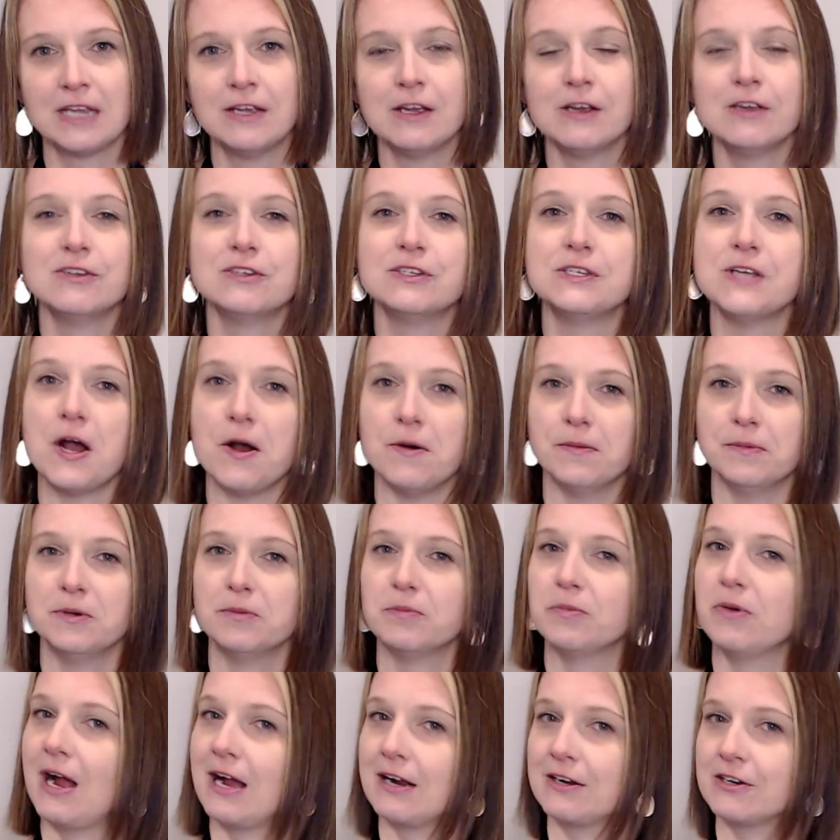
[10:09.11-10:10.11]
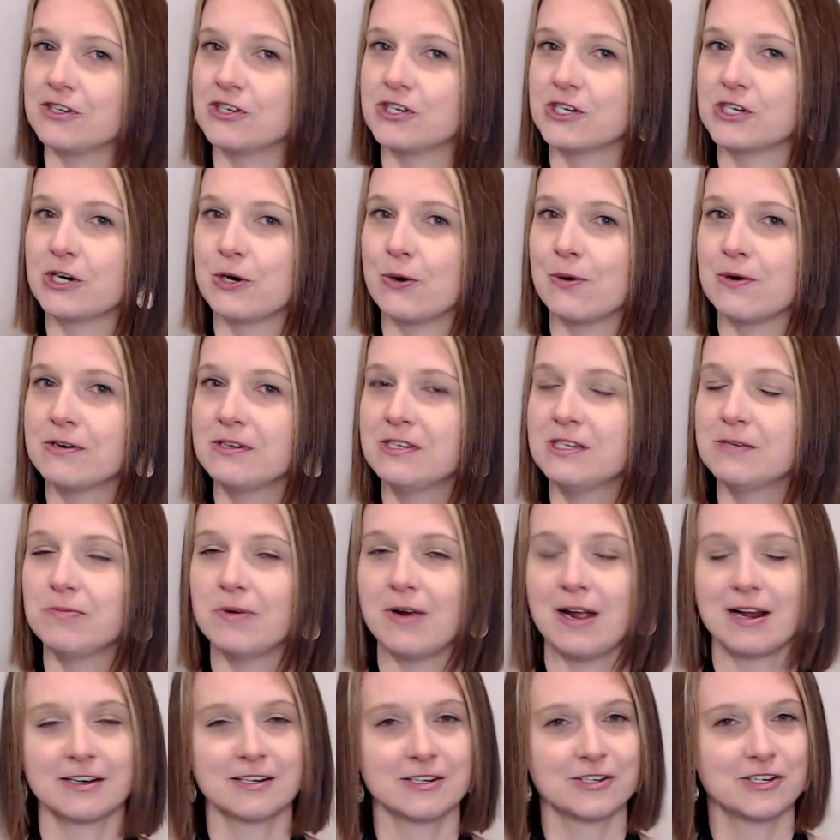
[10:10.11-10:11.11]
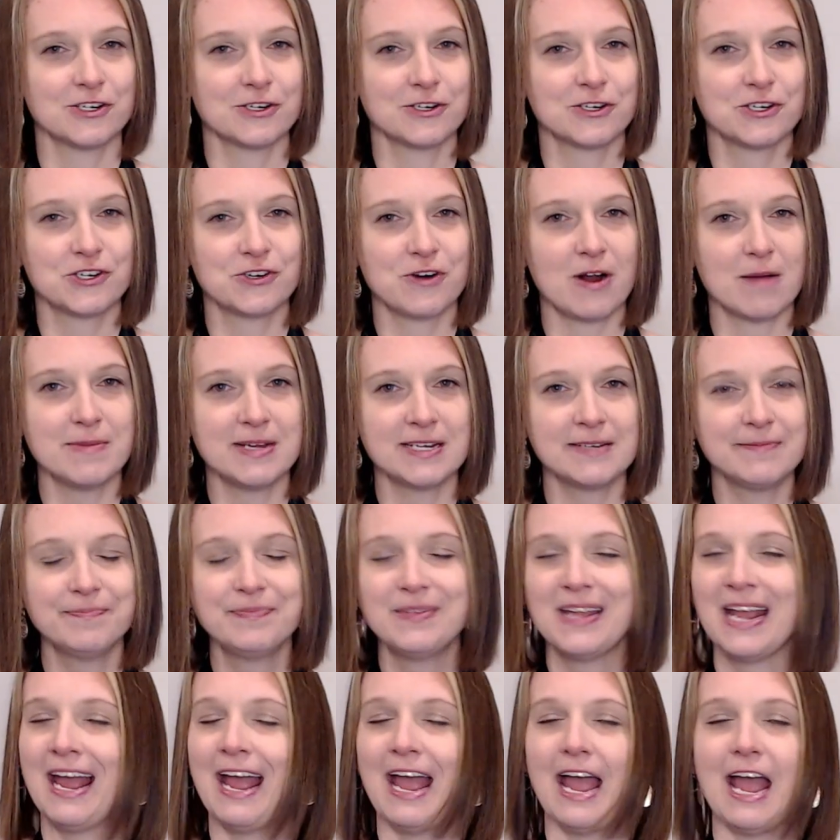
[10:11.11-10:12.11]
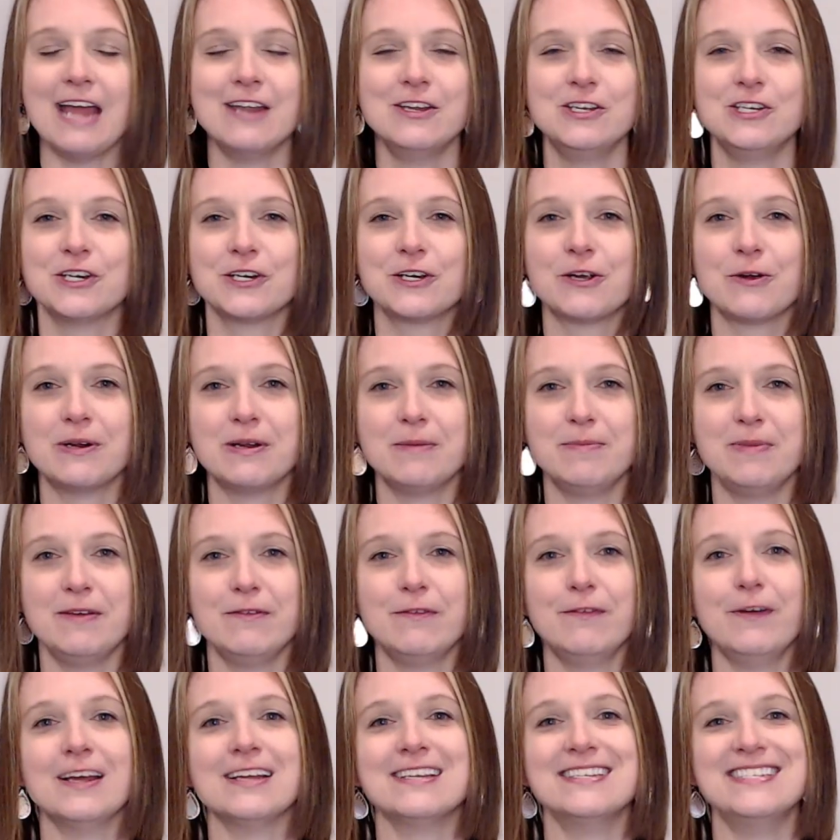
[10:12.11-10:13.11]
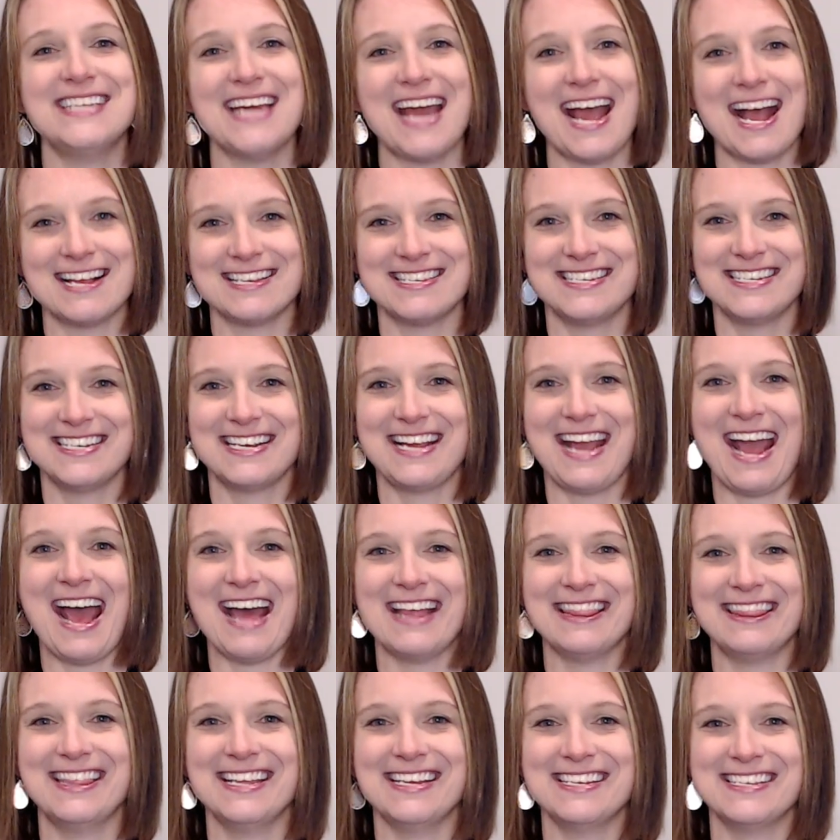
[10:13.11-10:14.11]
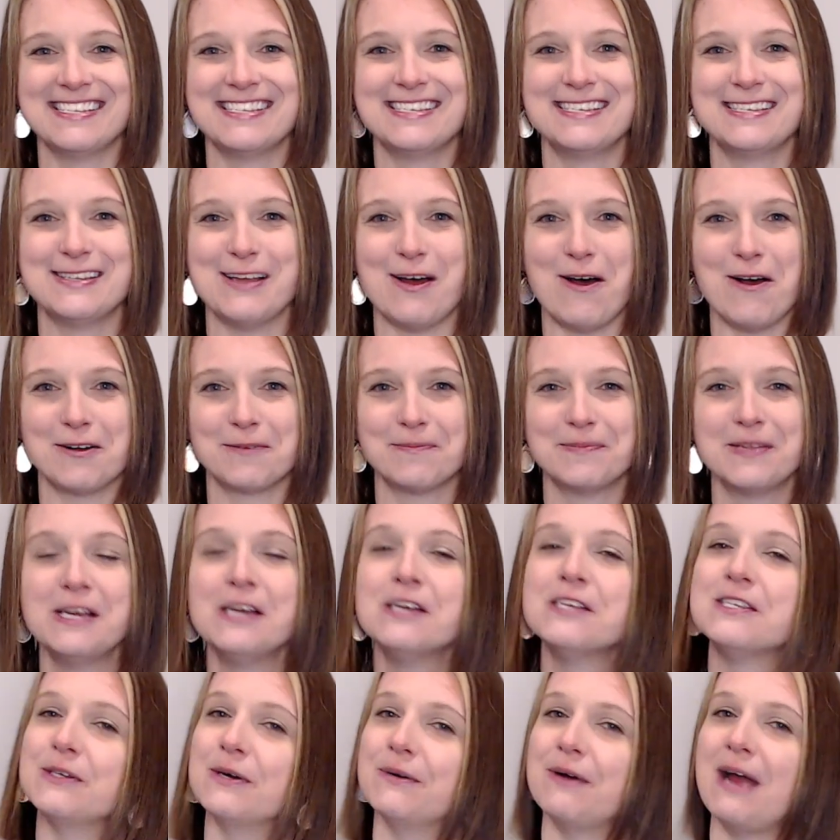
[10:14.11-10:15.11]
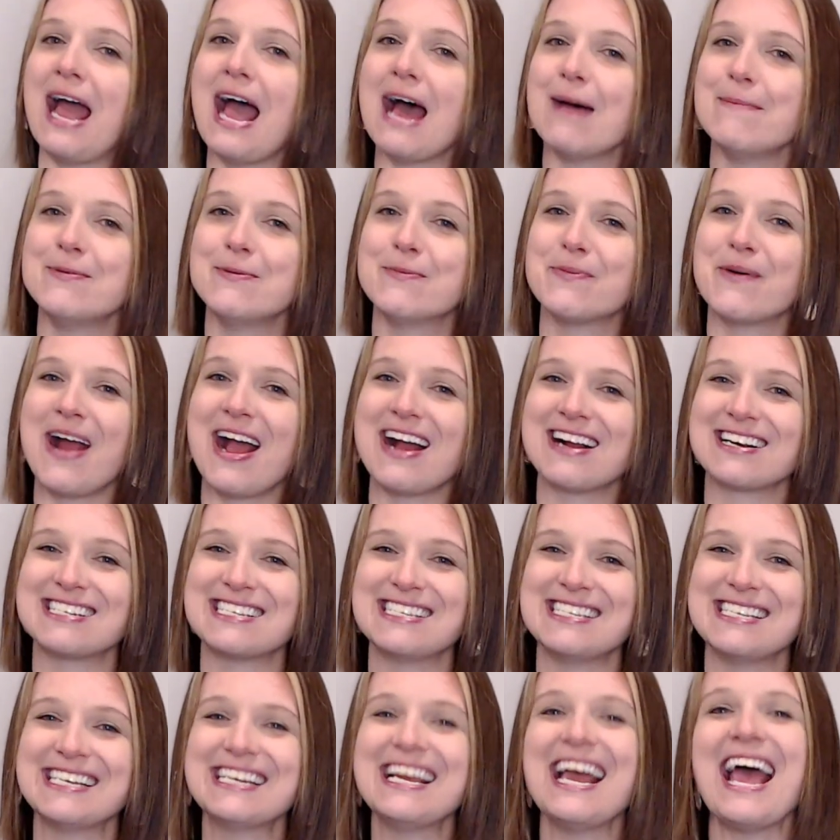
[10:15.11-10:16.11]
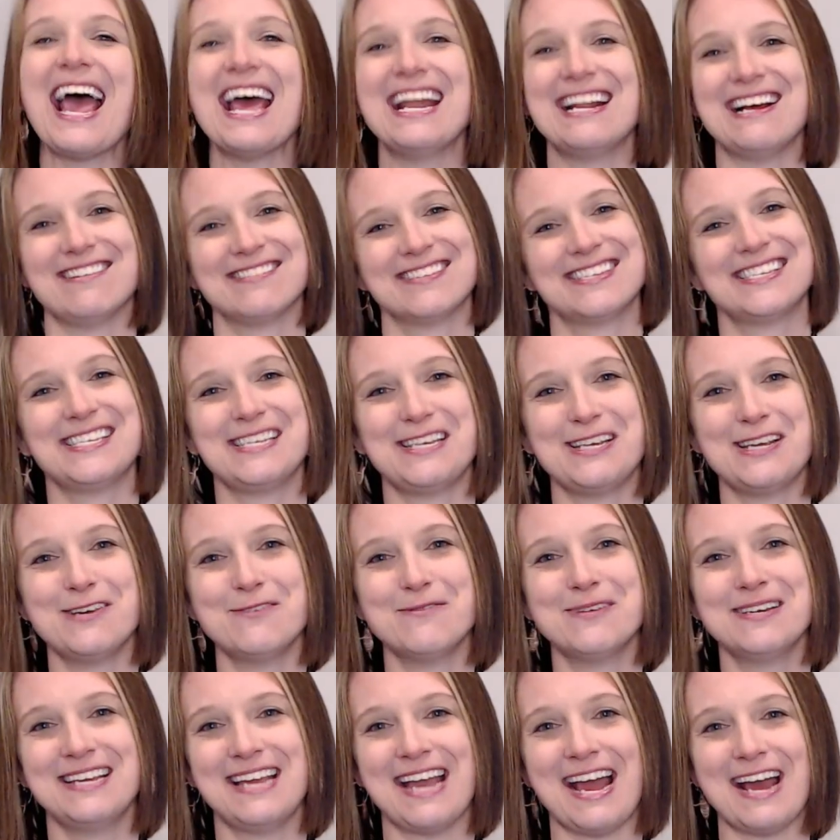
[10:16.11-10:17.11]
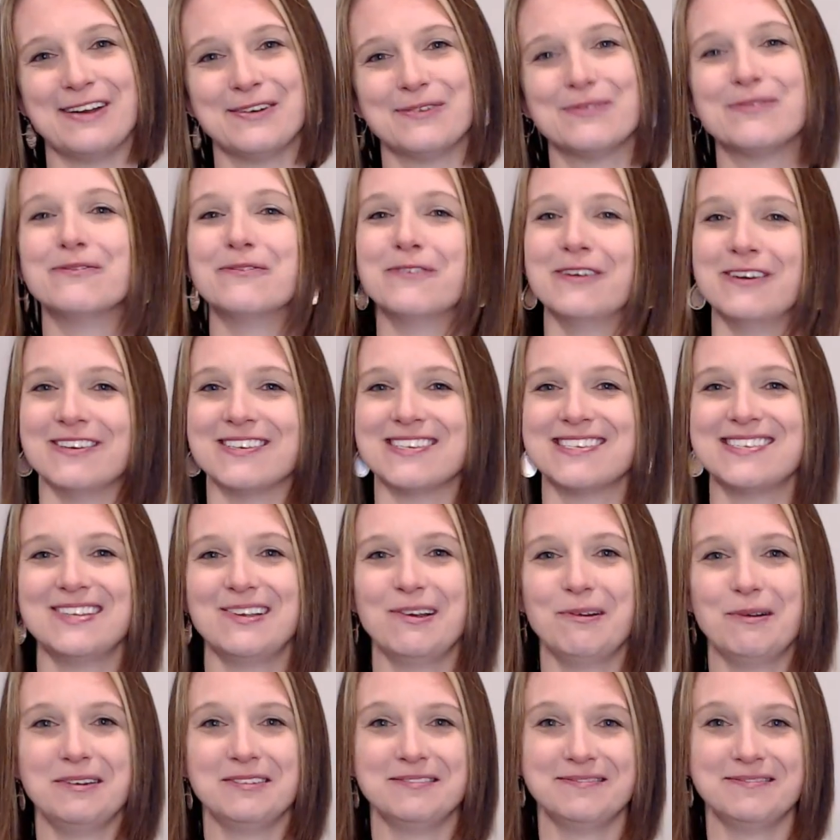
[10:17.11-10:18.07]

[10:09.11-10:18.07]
So practice your chords, practice your strumming, and you're going to be fantastic at this song. So happy practicing, and I'll see you again real soon.